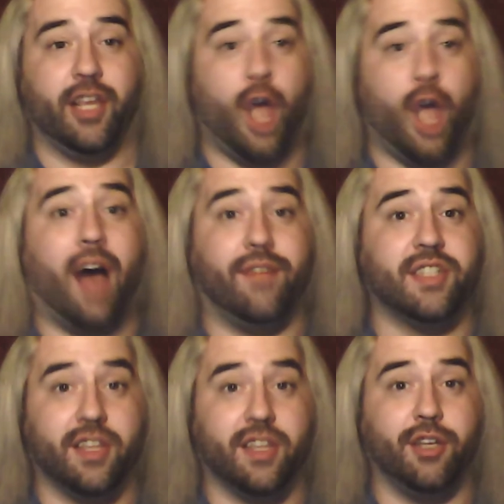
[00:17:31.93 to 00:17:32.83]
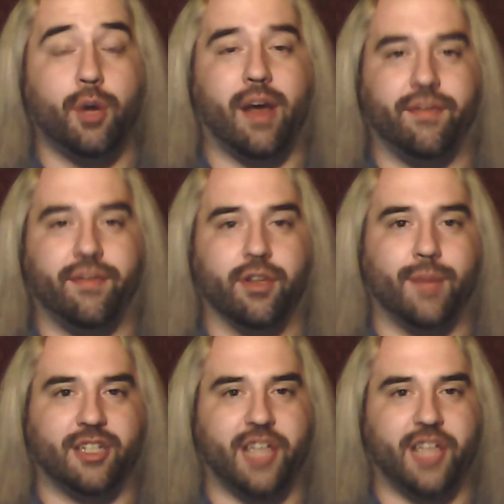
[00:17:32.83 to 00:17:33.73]
Obviously you know how I feel
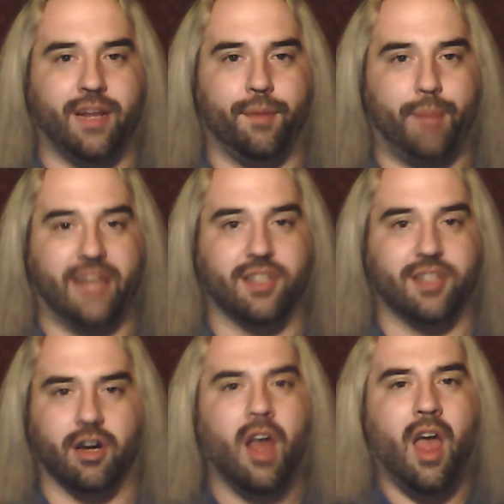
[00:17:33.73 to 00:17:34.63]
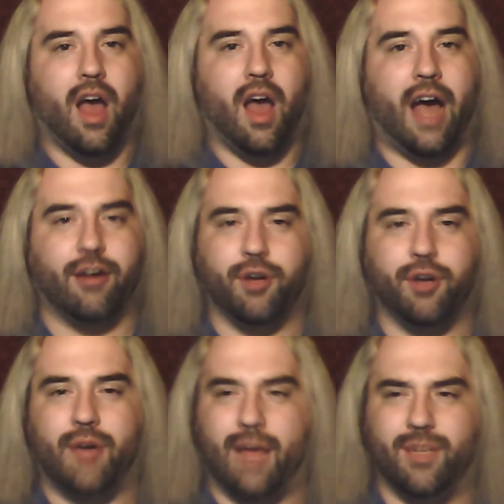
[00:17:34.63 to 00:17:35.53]
about Shayna Baszler. I don't
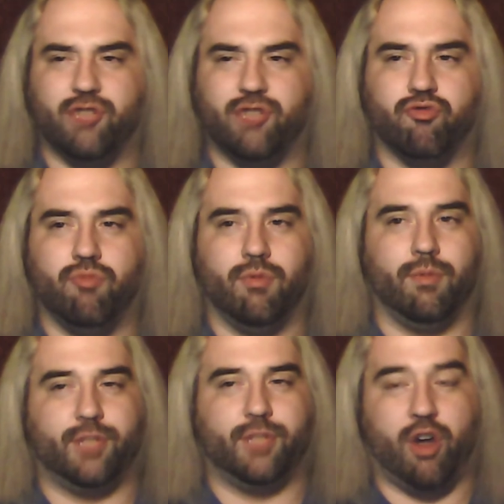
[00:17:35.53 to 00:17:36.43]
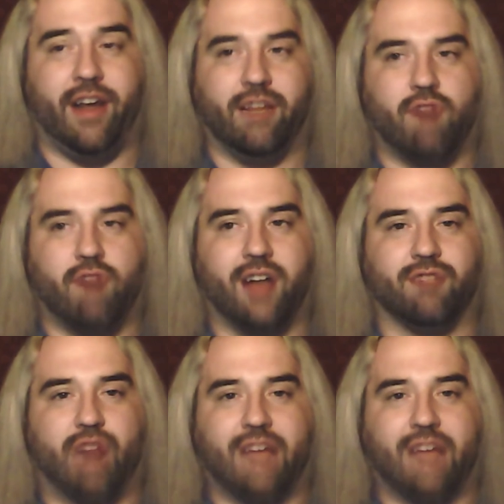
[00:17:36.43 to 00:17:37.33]
know how much training Ronda
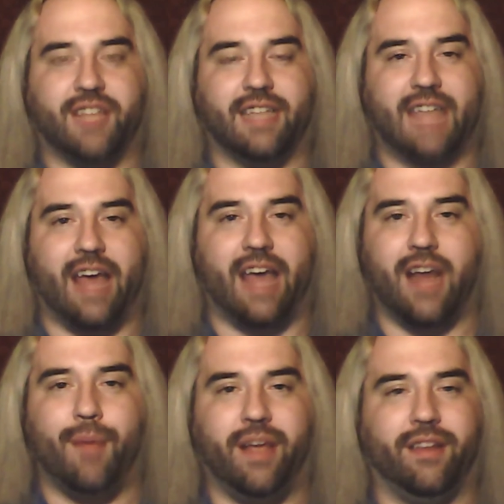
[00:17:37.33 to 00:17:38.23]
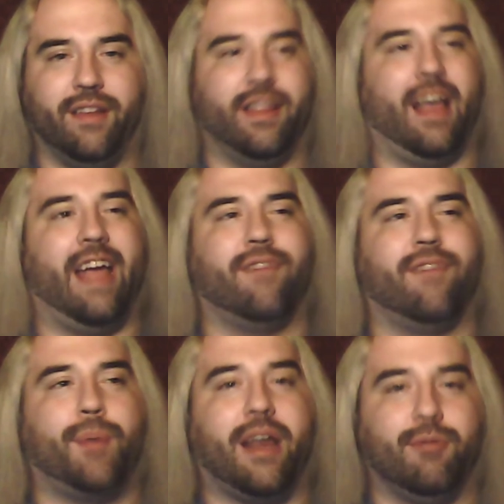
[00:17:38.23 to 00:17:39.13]
Rousey has had. I mean,
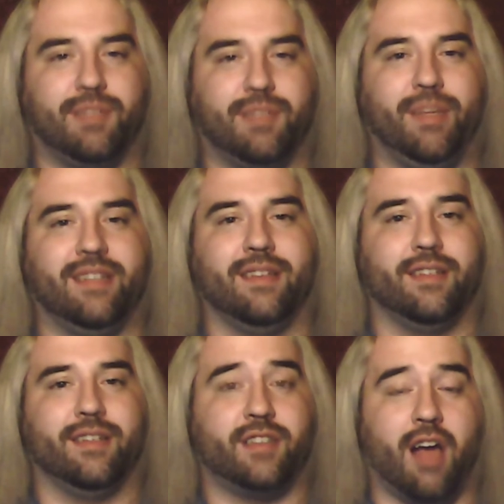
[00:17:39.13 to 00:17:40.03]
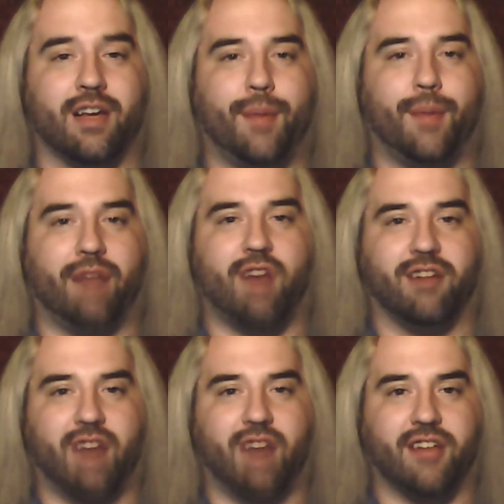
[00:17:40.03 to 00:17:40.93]
everybody has been talking about
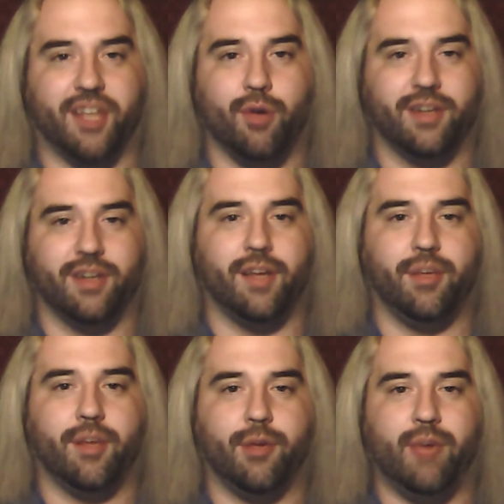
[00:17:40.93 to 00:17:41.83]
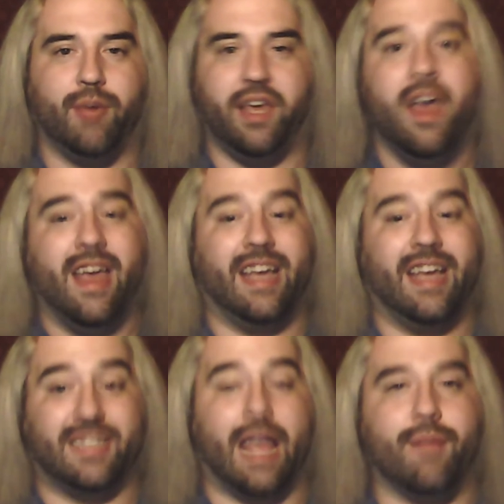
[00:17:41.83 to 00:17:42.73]
Ronda Rousey going to WWE.
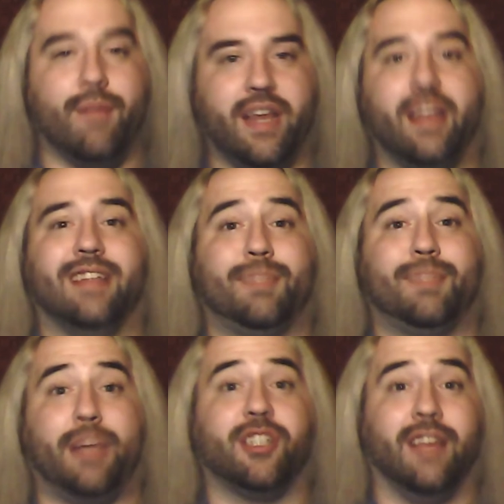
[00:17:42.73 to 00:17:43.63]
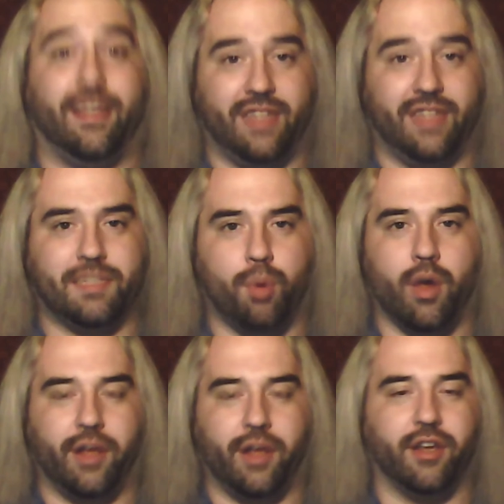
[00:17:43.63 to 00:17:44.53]
It's imminent, especially at this
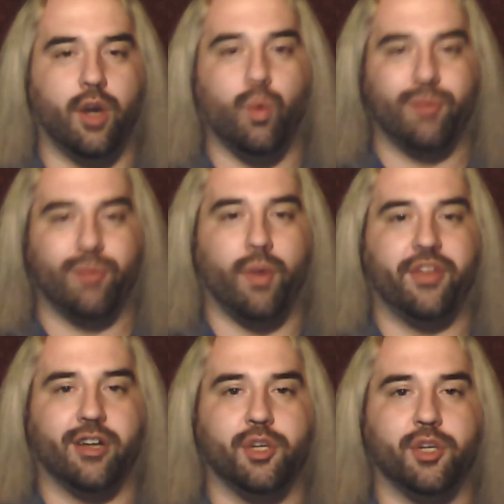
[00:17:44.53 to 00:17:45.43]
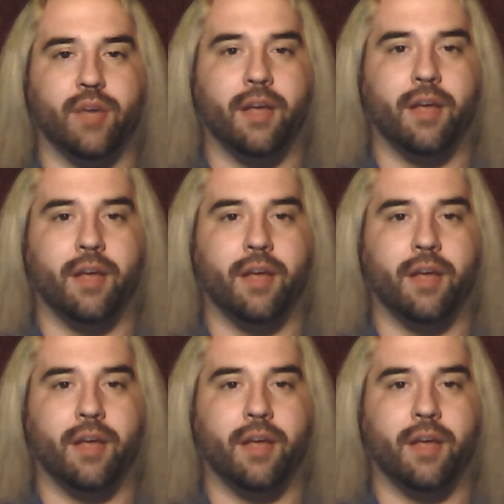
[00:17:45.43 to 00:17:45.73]
point, you know, with what they're doing.